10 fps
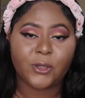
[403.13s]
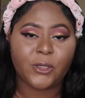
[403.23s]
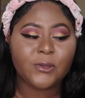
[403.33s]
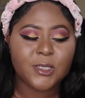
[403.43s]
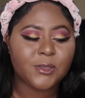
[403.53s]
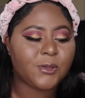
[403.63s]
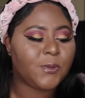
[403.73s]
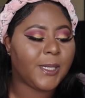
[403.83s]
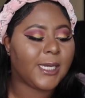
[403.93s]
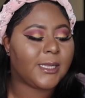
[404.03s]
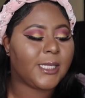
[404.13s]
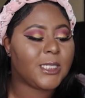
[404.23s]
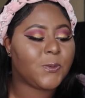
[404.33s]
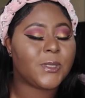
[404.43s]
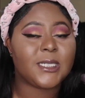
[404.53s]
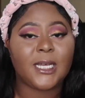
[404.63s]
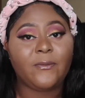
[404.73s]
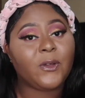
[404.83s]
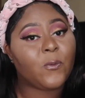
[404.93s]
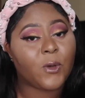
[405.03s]
on youtube and this was
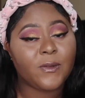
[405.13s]
definitely